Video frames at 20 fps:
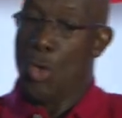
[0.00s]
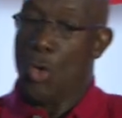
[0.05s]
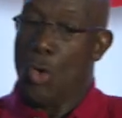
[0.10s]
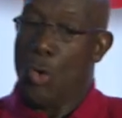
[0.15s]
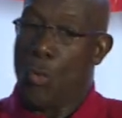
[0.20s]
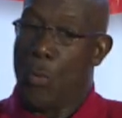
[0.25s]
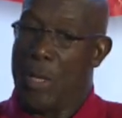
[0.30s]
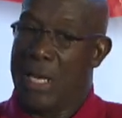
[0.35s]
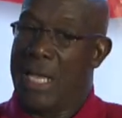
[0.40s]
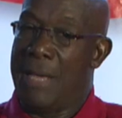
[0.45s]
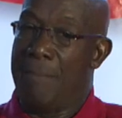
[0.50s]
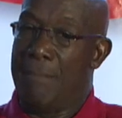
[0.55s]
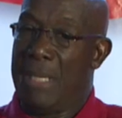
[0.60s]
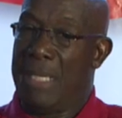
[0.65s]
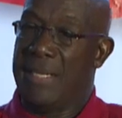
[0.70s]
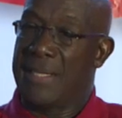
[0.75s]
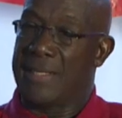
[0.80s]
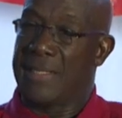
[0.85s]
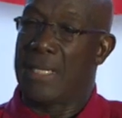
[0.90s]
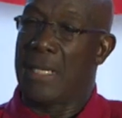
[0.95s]
When a
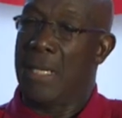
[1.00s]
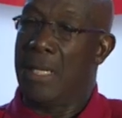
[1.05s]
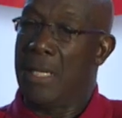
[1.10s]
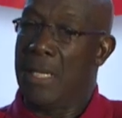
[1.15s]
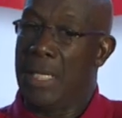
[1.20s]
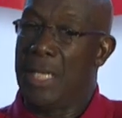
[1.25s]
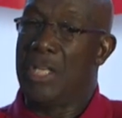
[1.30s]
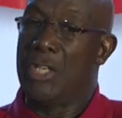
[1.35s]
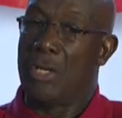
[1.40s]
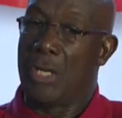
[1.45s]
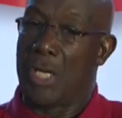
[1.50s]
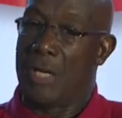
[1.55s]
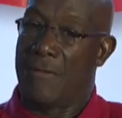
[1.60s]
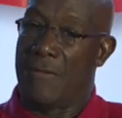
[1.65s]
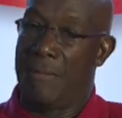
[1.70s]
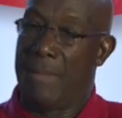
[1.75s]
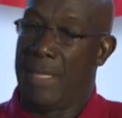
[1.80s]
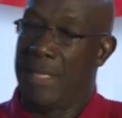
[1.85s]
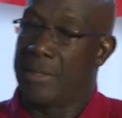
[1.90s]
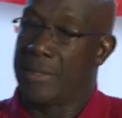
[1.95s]
minister in your
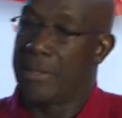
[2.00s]
government